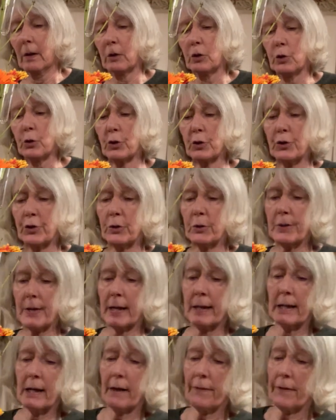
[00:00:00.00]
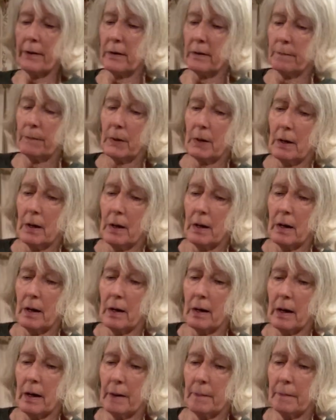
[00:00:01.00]
You could use any other
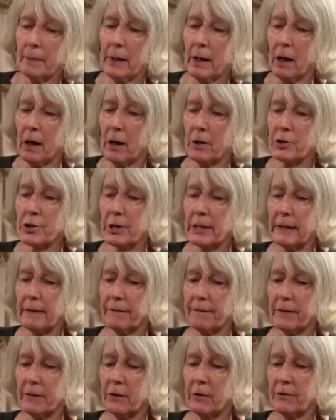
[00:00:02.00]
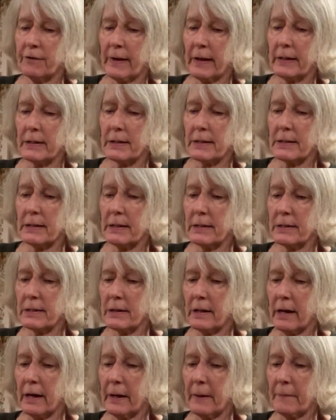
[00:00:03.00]
large leaf that you fancied.
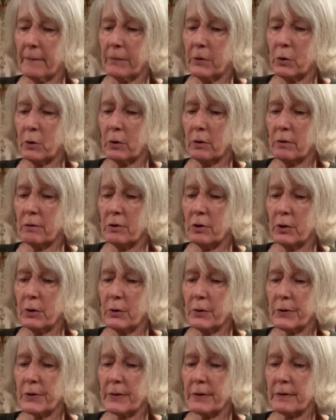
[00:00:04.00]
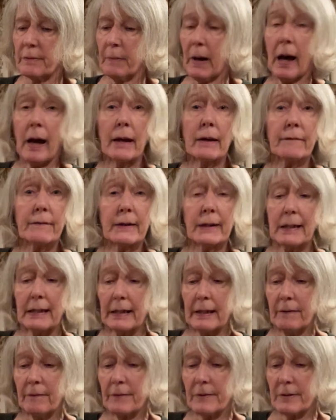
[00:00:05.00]
You could use some ivy
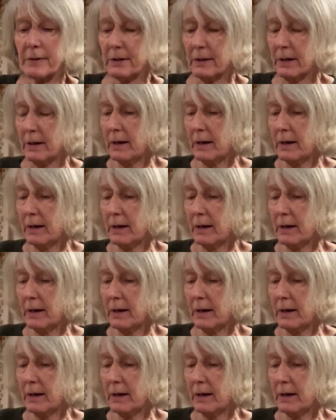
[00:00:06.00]
leaves,